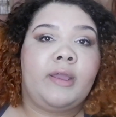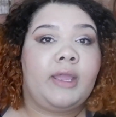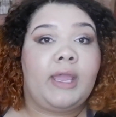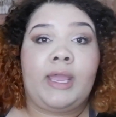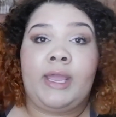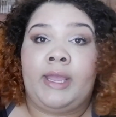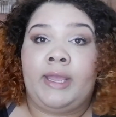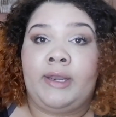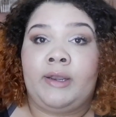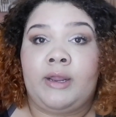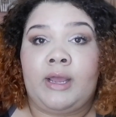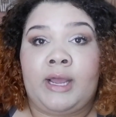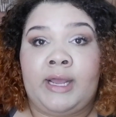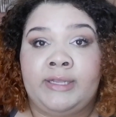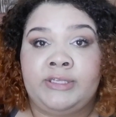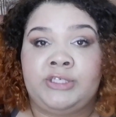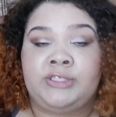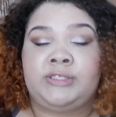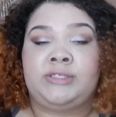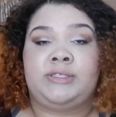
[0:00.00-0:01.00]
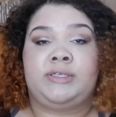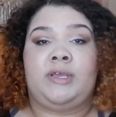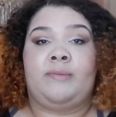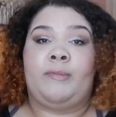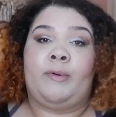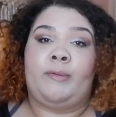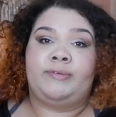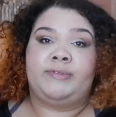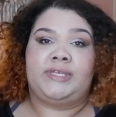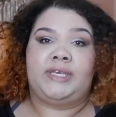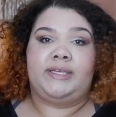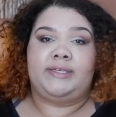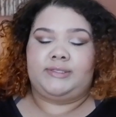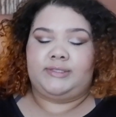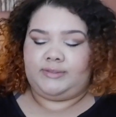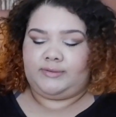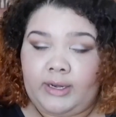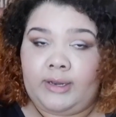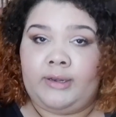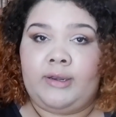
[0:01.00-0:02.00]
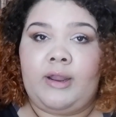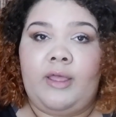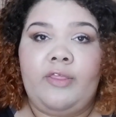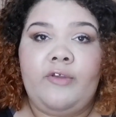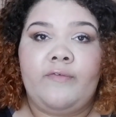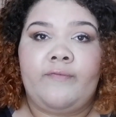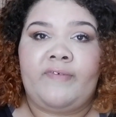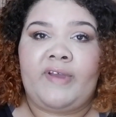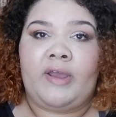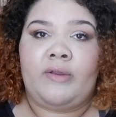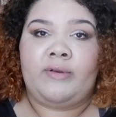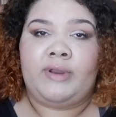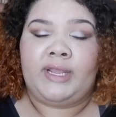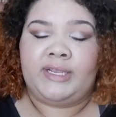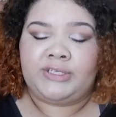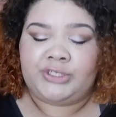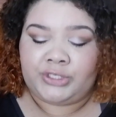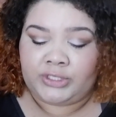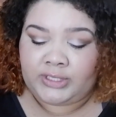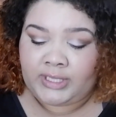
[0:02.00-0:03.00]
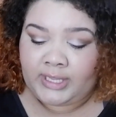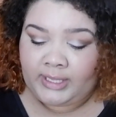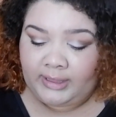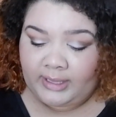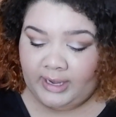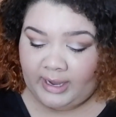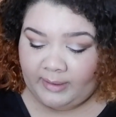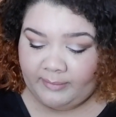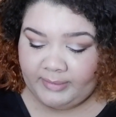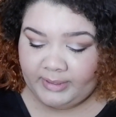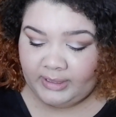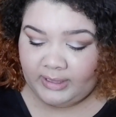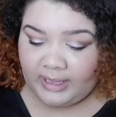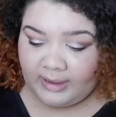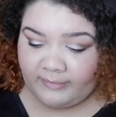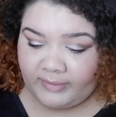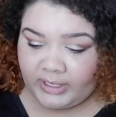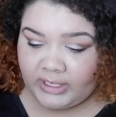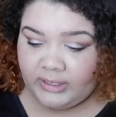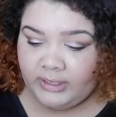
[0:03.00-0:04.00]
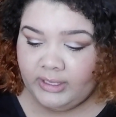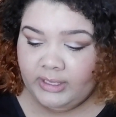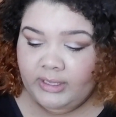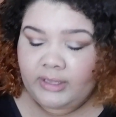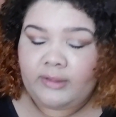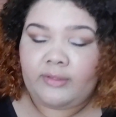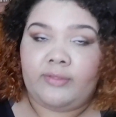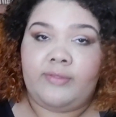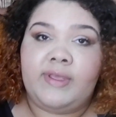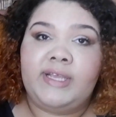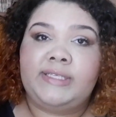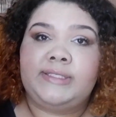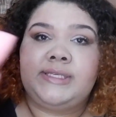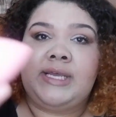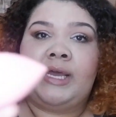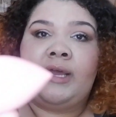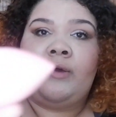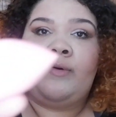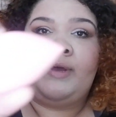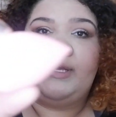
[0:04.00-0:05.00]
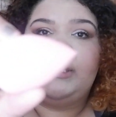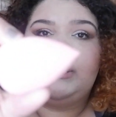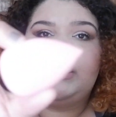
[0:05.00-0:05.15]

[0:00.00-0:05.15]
And I just am obsessed. Another foundation thing that I've been loving, this AOA